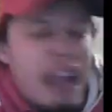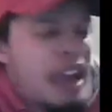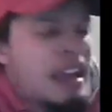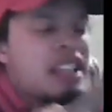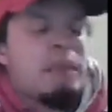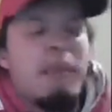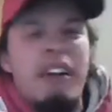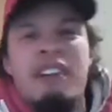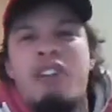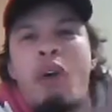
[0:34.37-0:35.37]
against
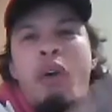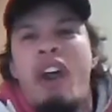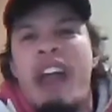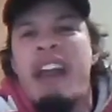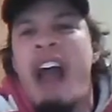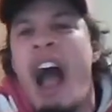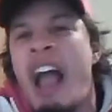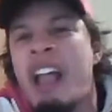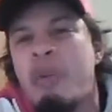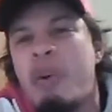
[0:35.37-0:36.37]
Minnesota and
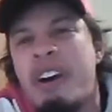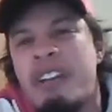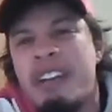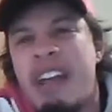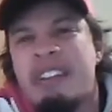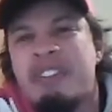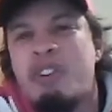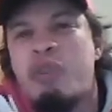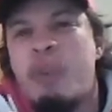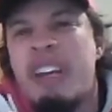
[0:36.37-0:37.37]
Iowa in the next
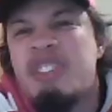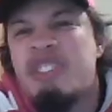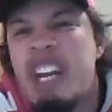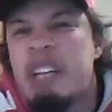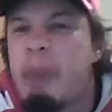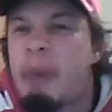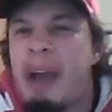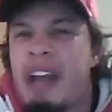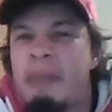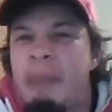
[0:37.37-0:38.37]
two weeks change my
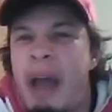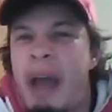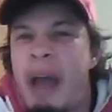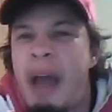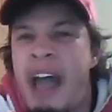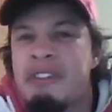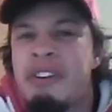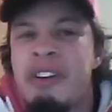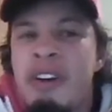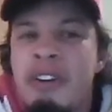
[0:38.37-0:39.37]
mind about that?
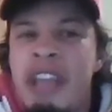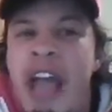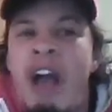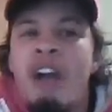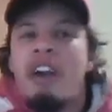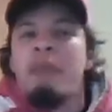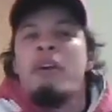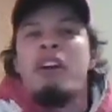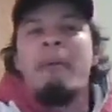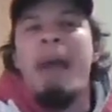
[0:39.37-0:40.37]
Yeah,
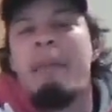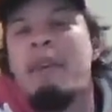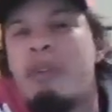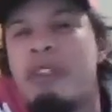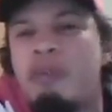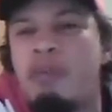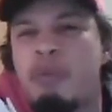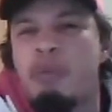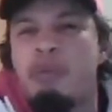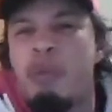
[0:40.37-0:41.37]
come come at me with
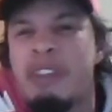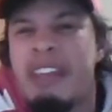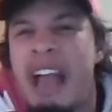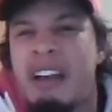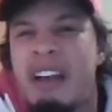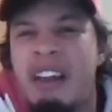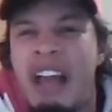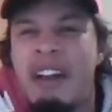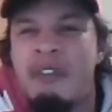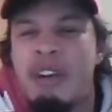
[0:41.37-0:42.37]
with with that
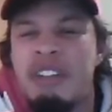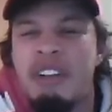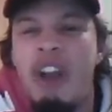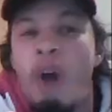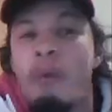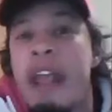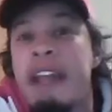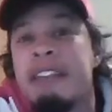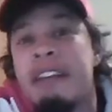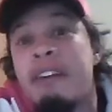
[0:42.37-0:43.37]
line of reasoning. Oh,
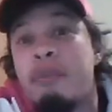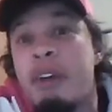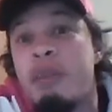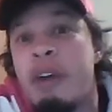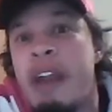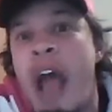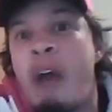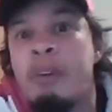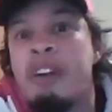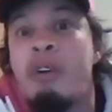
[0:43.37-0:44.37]
Nathan, if we win
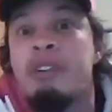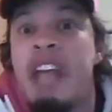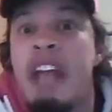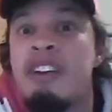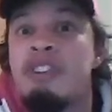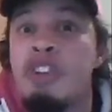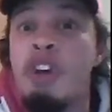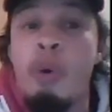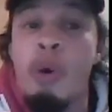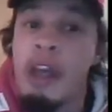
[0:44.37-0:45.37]
out, we go ten and
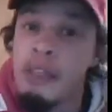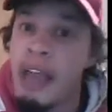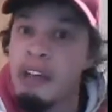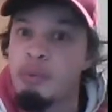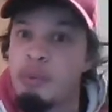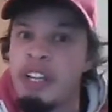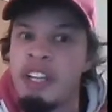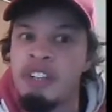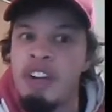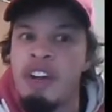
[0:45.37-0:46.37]
two. That's
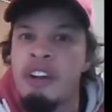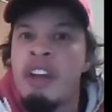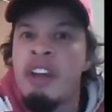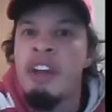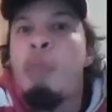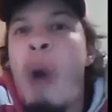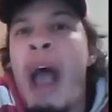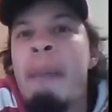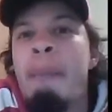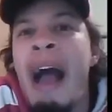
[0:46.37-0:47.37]
really good.
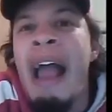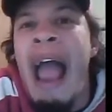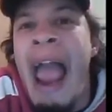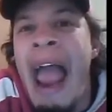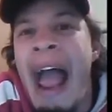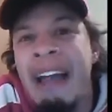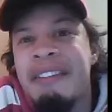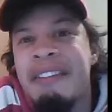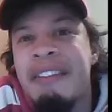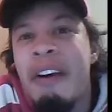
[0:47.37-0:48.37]
Wipe my
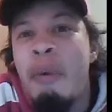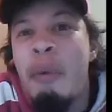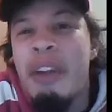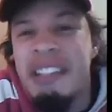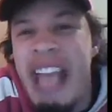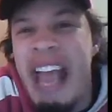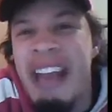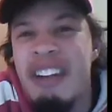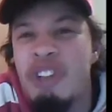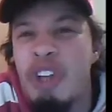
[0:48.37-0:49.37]
ass with
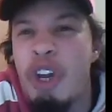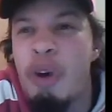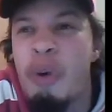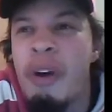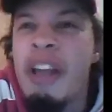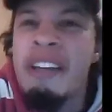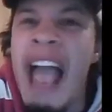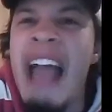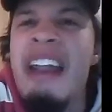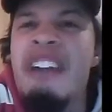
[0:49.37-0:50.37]
ten and two.
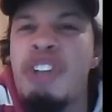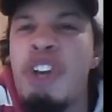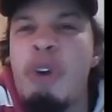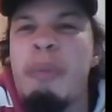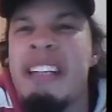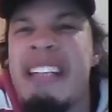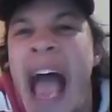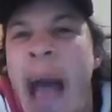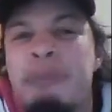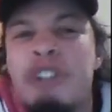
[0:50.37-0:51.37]
ten and two means
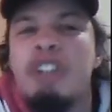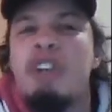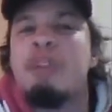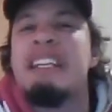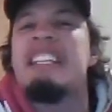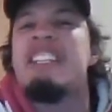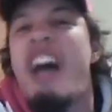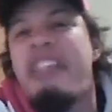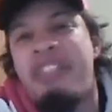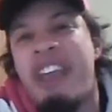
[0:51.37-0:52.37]
absolutely
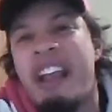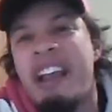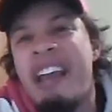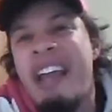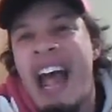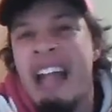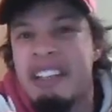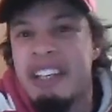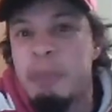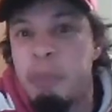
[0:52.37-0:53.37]
nothing
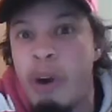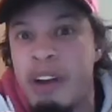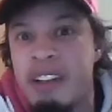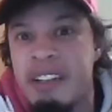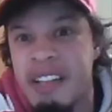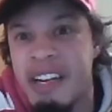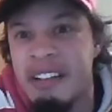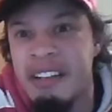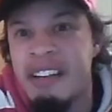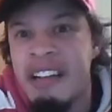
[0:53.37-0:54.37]
at this point in the
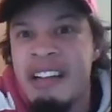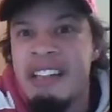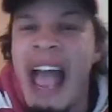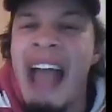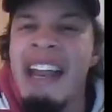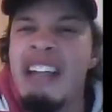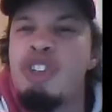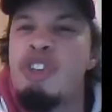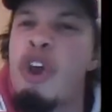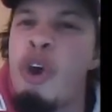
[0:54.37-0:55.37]
season. ten
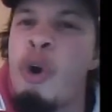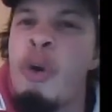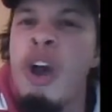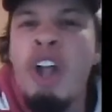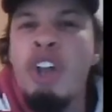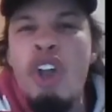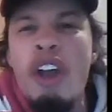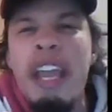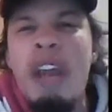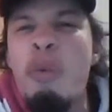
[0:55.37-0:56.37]
and two,
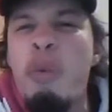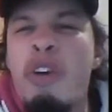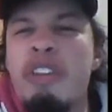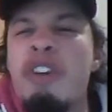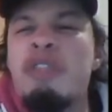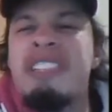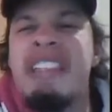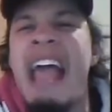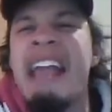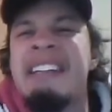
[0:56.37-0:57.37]
look at what those
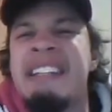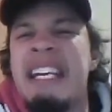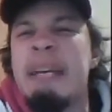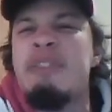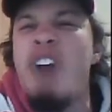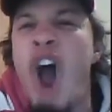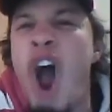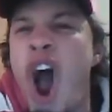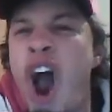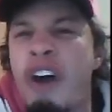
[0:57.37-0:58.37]
ten teams
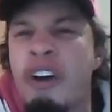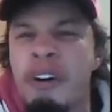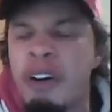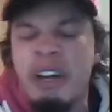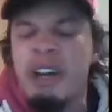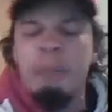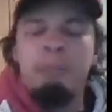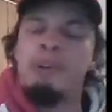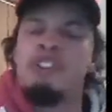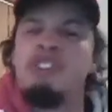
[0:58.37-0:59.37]
are.
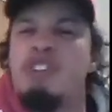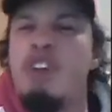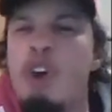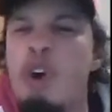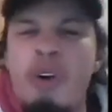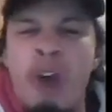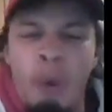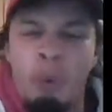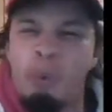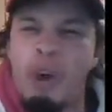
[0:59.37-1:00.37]
Purdue,
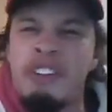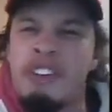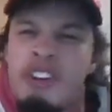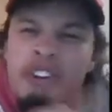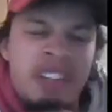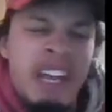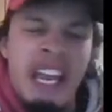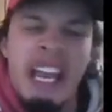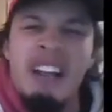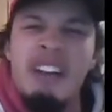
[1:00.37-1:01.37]
Rutgers,
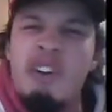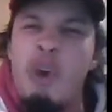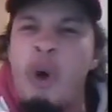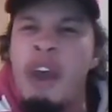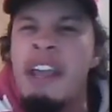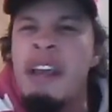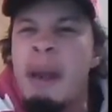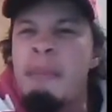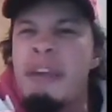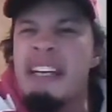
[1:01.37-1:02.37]
Illinois,
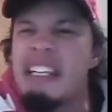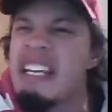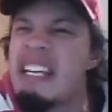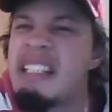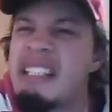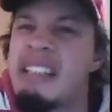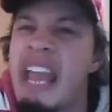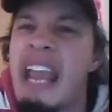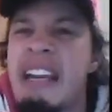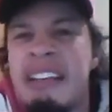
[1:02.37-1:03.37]
McNeese
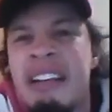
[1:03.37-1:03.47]
State,